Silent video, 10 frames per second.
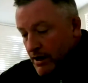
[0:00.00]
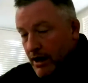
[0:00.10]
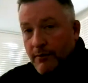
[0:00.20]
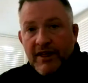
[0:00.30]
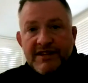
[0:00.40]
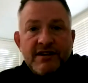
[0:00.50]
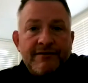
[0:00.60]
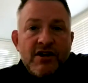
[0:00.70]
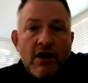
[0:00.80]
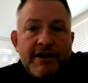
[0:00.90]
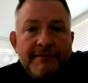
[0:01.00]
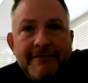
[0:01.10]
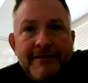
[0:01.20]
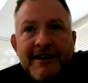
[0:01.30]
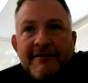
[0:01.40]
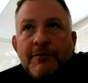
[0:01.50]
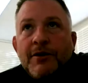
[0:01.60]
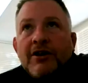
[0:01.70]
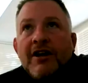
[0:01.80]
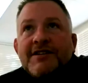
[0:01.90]
Well, that's enough talking for me. I
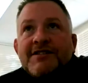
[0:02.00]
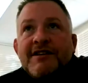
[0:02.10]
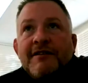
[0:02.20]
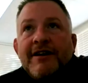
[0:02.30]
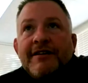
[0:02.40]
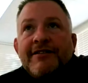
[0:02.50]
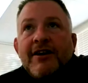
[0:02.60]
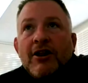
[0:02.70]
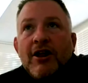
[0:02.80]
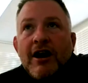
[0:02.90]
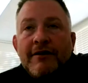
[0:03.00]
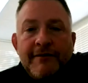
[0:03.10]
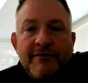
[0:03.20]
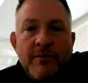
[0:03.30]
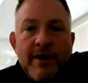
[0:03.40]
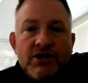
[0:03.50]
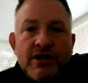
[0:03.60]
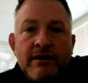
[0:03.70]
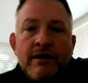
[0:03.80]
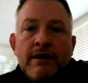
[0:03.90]
think I've put a lot of stuff out there, a lot of
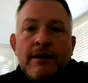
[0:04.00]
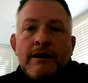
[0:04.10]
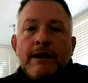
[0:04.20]
information.